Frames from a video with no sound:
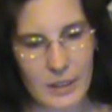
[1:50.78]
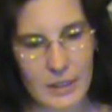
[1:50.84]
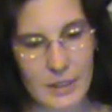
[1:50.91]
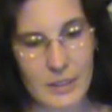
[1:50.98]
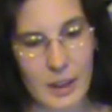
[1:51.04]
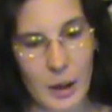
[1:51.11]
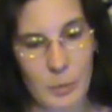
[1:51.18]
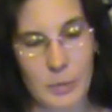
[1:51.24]

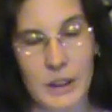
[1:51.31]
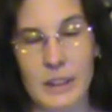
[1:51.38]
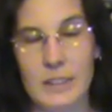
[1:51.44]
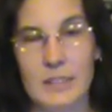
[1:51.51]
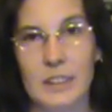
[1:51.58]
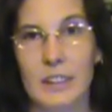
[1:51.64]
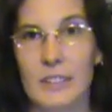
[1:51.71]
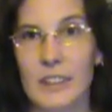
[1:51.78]

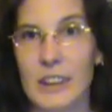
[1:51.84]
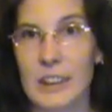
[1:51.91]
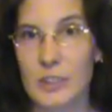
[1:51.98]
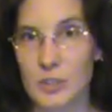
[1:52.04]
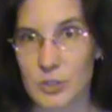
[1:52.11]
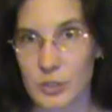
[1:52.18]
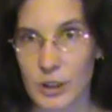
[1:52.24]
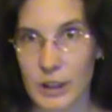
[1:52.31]
Zombies, A Living
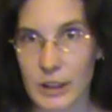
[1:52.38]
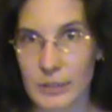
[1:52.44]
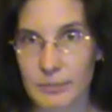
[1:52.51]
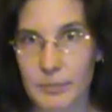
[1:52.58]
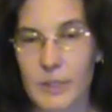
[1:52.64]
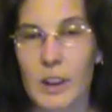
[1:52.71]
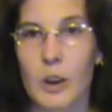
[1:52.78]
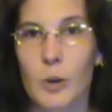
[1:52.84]
History,
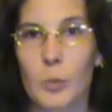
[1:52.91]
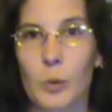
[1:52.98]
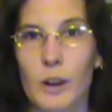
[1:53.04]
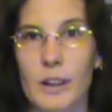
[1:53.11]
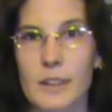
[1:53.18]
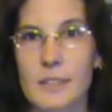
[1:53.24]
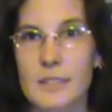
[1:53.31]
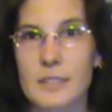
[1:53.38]

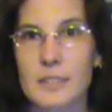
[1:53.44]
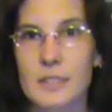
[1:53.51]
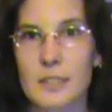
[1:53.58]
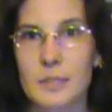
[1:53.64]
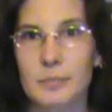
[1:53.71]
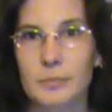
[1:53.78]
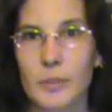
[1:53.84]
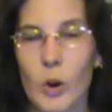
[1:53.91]
was
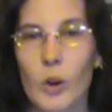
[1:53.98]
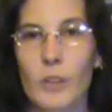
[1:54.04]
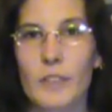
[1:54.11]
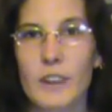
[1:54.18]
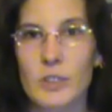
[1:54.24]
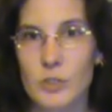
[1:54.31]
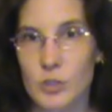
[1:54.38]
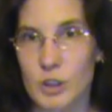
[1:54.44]
on
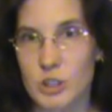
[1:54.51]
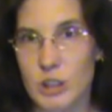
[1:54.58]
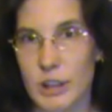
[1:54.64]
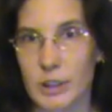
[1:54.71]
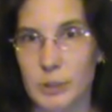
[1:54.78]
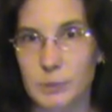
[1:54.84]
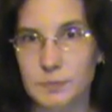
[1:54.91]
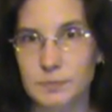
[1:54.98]
the History
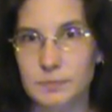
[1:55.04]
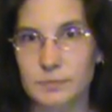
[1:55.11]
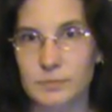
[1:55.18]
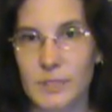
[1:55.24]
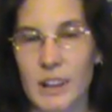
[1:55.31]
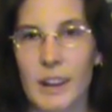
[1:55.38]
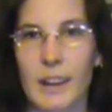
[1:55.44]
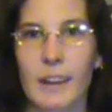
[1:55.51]
Channel,
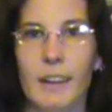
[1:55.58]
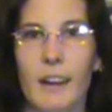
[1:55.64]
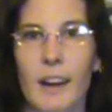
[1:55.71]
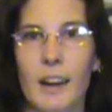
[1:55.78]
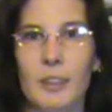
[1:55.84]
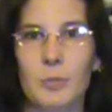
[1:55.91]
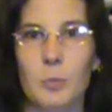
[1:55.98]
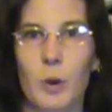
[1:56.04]
and
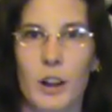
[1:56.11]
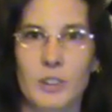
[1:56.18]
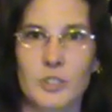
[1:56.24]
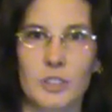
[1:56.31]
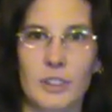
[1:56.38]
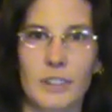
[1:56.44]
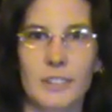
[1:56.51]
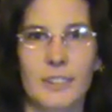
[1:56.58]
I
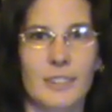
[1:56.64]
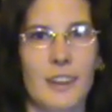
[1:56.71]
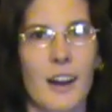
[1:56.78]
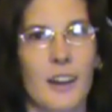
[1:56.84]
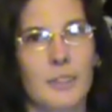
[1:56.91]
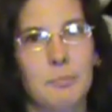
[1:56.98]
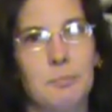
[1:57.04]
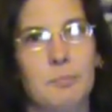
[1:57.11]
watched it because
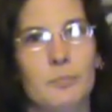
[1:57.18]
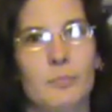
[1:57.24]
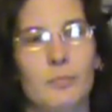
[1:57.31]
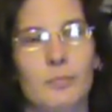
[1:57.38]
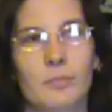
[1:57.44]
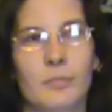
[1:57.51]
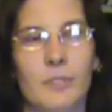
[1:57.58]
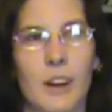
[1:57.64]

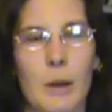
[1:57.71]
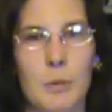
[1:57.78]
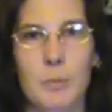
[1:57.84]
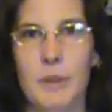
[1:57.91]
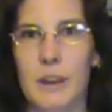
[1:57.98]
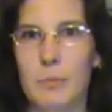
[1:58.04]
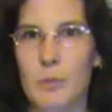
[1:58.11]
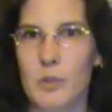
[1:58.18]
I'm a
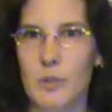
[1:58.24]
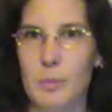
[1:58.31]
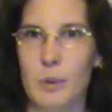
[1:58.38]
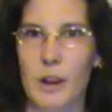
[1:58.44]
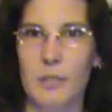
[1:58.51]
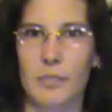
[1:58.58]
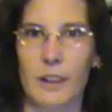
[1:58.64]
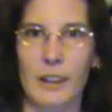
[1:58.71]
big movie
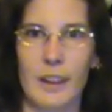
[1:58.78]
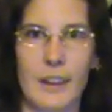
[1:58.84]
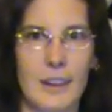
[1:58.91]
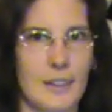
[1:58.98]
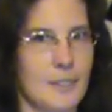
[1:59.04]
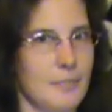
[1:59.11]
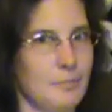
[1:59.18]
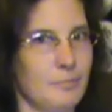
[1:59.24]
buff. I like
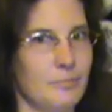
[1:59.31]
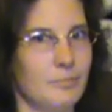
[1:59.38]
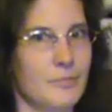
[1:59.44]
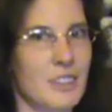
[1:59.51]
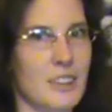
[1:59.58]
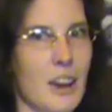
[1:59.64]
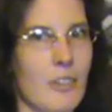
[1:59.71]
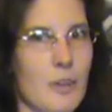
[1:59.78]

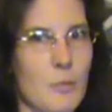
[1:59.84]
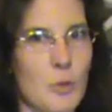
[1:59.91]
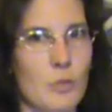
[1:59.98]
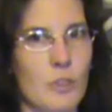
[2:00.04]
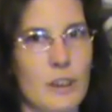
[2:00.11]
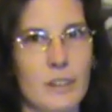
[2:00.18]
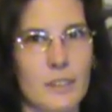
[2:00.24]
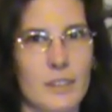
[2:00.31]
scary
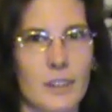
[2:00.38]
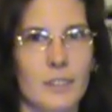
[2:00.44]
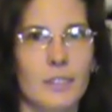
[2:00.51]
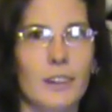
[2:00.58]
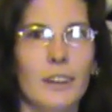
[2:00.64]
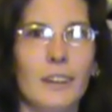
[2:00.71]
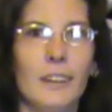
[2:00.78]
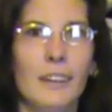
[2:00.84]
movies and
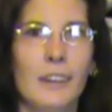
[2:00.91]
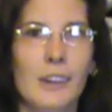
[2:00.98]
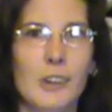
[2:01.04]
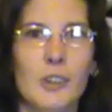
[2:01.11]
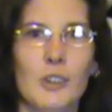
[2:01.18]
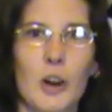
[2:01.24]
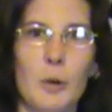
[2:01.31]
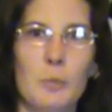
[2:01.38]

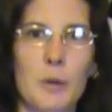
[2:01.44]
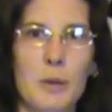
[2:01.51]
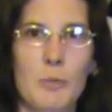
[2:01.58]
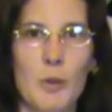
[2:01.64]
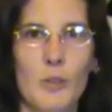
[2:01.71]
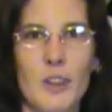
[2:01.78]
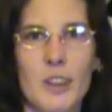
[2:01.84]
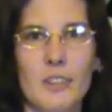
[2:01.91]
zombie
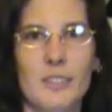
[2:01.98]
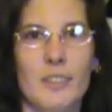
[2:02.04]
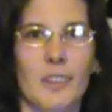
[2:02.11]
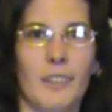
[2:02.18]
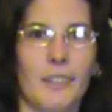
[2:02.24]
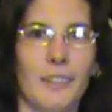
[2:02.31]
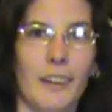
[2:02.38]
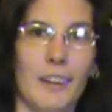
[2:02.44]
movies,
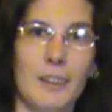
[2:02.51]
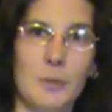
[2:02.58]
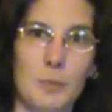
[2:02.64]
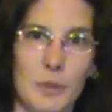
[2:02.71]
and that's